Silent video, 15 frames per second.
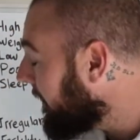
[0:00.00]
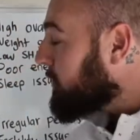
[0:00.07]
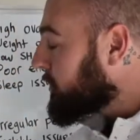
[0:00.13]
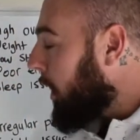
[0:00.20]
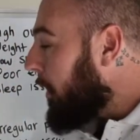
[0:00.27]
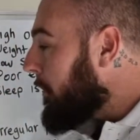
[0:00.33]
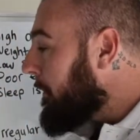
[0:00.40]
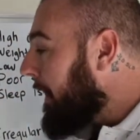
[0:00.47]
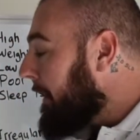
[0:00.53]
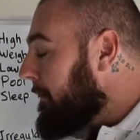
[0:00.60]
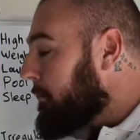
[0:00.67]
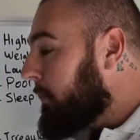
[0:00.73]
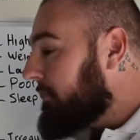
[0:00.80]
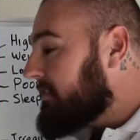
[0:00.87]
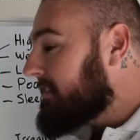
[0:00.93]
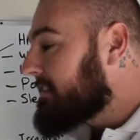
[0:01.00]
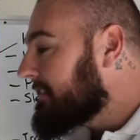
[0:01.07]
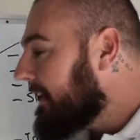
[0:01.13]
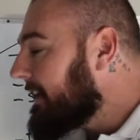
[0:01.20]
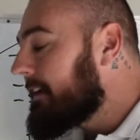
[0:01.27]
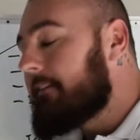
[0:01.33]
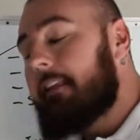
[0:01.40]
So we've
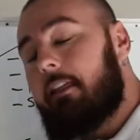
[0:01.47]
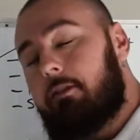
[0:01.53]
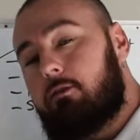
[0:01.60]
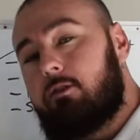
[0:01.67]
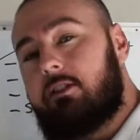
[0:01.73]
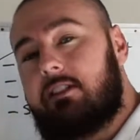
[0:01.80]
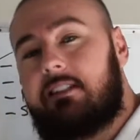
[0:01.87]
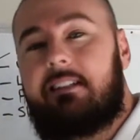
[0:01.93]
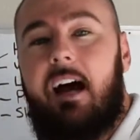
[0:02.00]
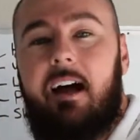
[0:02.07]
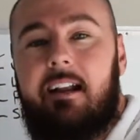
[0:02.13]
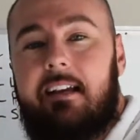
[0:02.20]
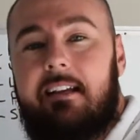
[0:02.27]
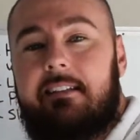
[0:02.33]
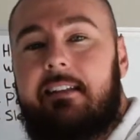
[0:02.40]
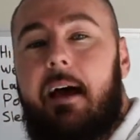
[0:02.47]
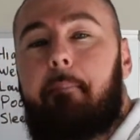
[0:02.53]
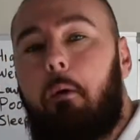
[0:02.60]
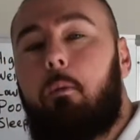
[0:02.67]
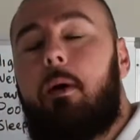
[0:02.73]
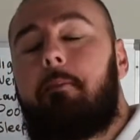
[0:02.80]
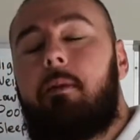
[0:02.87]
seen that through studies
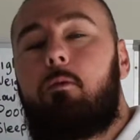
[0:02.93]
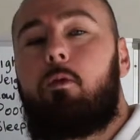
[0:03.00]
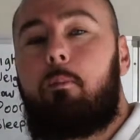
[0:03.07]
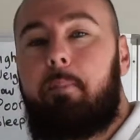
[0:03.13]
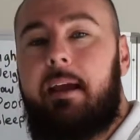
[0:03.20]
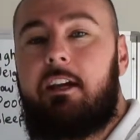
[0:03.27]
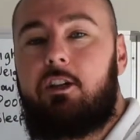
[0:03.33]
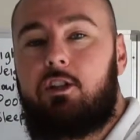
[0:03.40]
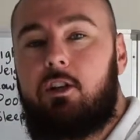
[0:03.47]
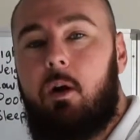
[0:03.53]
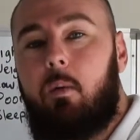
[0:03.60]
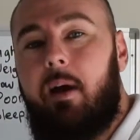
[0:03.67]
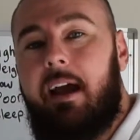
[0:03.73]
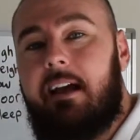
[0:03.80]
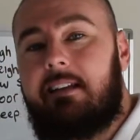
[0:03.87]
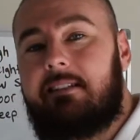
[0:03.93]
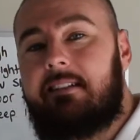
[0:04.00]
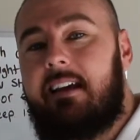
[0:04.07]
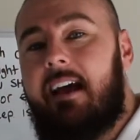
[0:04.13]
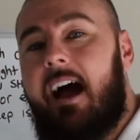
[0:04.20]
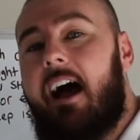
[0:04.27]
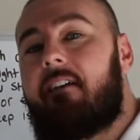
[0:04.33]
that women with PCOS
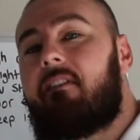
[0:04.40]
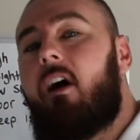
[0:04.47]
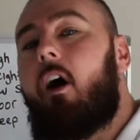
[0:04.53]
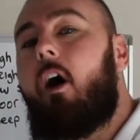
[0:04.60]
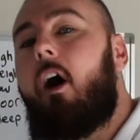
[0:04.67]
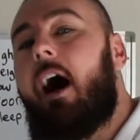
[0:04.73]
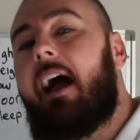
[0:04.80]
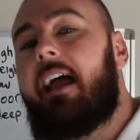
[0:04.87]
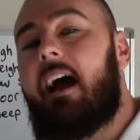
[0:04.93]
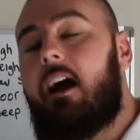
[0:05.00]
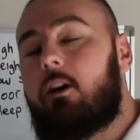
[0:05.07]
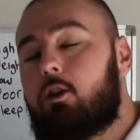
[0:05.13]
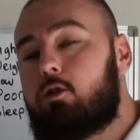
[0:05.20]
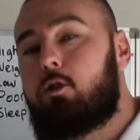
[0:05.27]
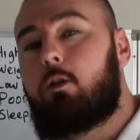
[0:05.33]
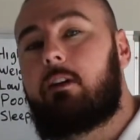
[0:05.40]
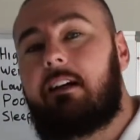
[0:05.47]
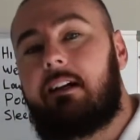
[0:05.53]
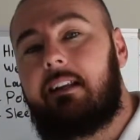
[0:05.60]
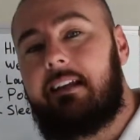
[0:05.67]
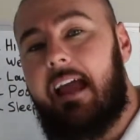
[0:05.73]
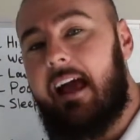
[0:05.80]
have higher
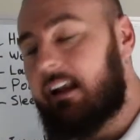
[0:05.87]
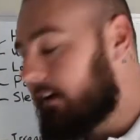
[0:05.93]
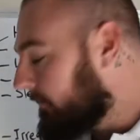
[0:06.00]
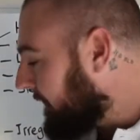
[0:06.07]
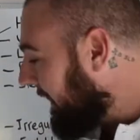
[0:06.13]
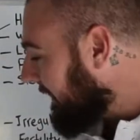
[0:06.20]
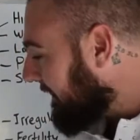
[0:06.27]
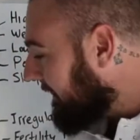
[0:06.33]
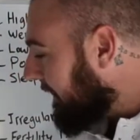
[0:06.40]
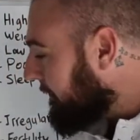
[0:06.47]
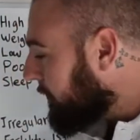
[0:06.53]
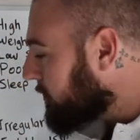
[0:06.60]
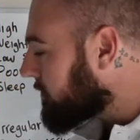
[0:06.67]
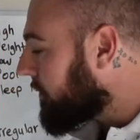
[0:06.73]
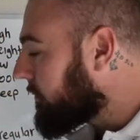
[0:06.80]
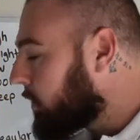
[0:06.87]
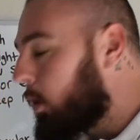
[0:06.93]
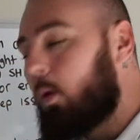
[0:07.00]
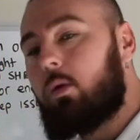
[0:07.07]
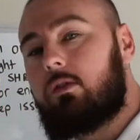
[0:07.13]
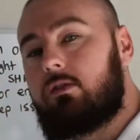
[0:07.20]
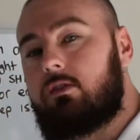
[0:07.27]
chronically elevated levels of
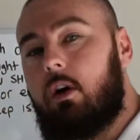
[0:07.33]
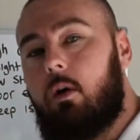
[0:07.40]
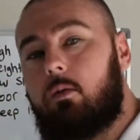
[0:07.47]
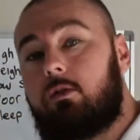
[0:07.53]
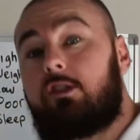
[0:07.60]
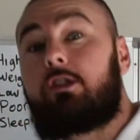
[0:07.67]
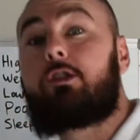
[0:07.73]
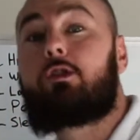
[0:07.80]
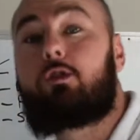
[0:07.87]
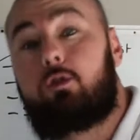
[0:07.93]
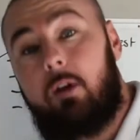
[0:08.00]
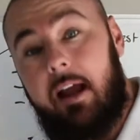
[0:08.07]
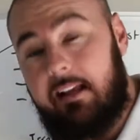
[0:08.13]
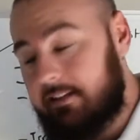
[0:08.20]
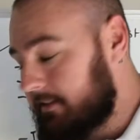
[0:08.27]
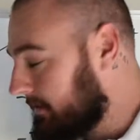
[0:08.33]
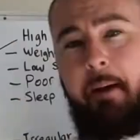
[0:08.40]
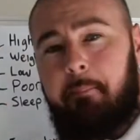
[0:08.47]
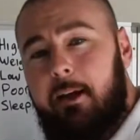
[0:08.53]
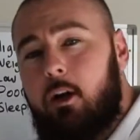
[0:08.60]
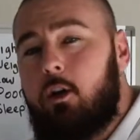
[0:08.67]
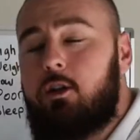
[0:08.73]
cortisol, stress. And
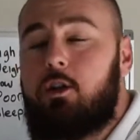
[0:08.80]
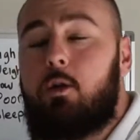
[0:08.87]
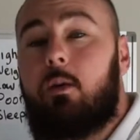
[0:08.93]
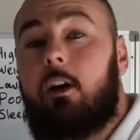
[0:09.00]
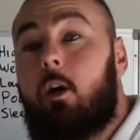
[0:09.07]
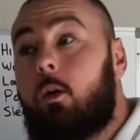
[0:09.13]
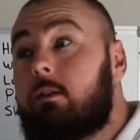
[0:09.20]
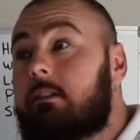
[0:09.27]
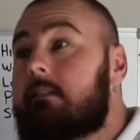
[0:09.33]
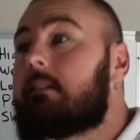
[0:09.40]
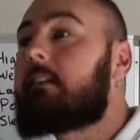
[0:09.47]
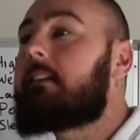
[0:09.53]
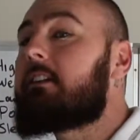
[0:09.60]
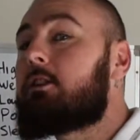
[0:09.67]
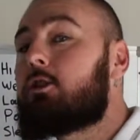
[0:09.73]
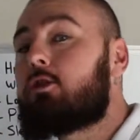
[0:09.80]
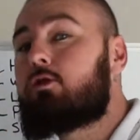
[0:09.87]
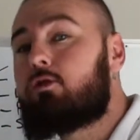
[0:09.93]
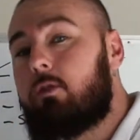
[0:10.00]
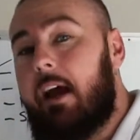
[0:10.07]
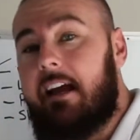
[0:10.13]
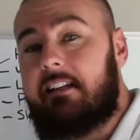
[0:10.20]
because you are constantly
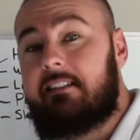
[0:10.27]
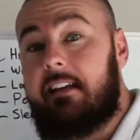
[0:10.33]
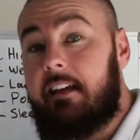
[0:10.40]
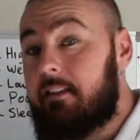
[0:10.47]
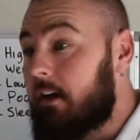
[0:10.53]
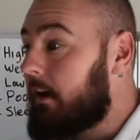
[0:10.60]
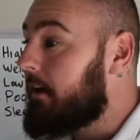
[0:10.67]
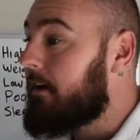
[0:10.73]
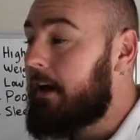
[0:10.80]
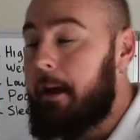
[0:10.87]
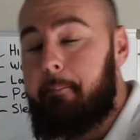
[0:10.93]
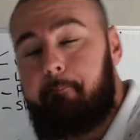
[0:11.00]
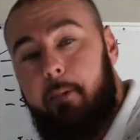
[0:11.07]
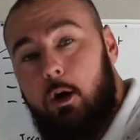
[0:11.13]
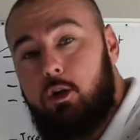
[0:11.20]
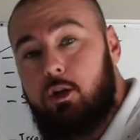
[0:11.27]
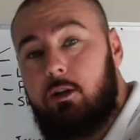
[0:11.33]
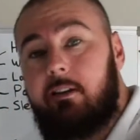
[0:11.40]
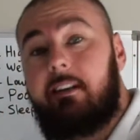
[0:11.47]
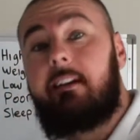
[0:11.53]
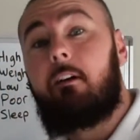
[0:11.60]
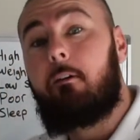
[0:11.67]
stressed, either
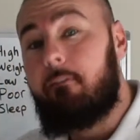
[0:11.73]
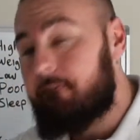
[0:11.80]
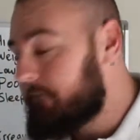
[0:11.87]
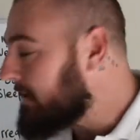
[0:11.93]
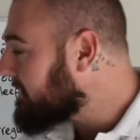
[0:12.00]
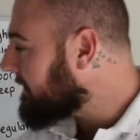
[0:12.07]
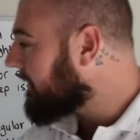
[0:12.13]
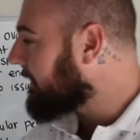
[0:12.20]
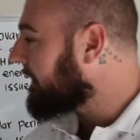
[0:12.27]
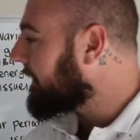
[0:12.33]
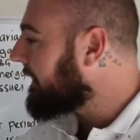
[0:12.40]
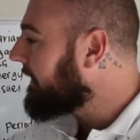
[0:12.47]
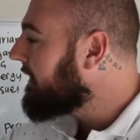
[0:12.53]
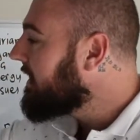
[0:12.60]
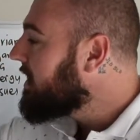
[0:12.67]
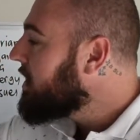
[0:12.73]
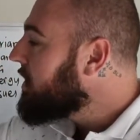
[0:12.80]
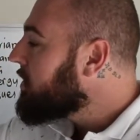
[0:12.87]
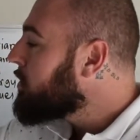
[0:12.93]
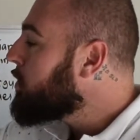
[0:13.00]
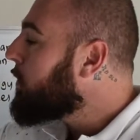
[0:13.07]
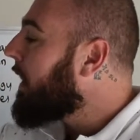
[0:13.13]
emotionally or physically,
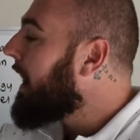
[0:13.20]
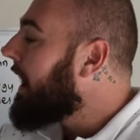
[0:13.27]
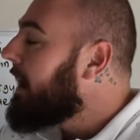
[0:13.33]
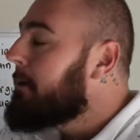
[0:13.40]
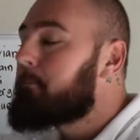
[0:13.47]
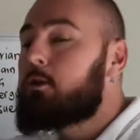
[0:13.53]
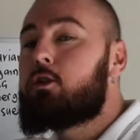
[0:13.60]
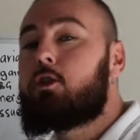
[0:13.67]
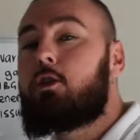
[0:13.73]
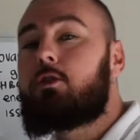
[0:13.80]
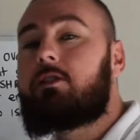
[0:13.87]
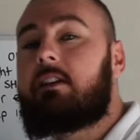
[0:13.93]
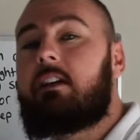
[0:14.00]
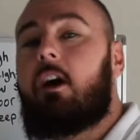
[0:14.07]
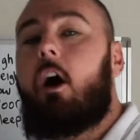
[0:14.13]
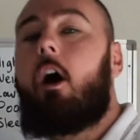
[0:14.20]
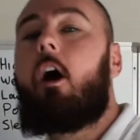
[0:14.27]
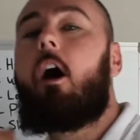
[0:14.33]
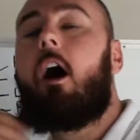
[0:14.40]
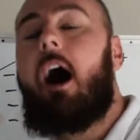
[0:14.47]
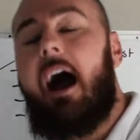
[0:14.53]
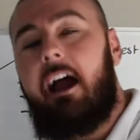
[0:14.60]
you are producing
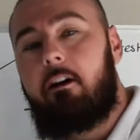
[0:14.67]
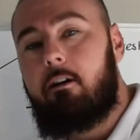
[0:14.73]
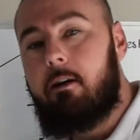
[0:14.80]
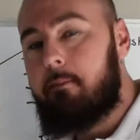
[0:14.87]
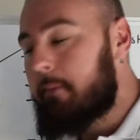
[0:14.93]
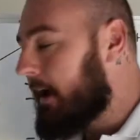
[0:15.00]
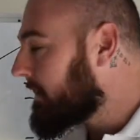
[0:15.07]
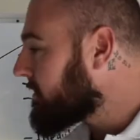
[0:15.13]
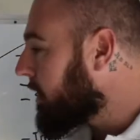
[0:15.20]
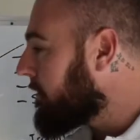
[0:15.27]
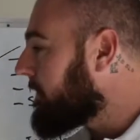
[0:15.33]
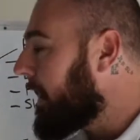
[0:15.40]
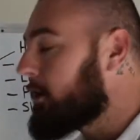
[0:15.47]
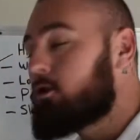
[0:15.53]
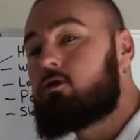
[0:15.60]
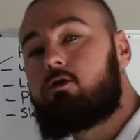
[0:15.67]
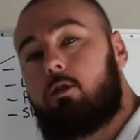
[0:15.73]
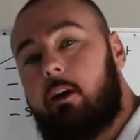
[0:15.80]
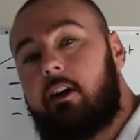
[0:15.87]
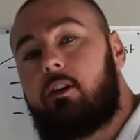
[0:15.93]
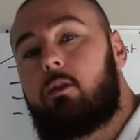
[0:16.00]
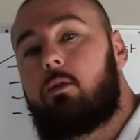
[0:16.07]
higher amounts of
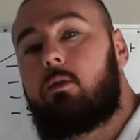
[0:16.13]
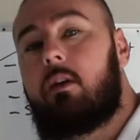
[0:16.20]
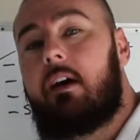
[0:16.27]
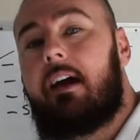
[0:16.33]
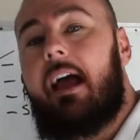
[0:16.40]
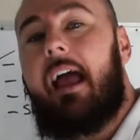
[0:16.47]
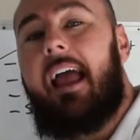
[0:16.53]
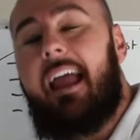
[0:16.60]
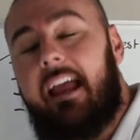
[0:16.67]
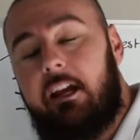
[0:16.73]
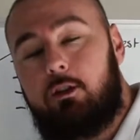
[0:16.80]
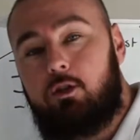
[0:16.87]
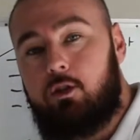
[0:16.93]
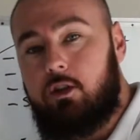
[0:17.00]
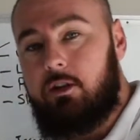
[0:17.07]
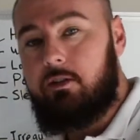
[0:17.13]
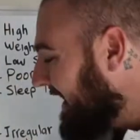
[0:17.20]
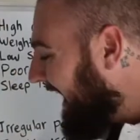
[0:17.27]
adrenal androgen.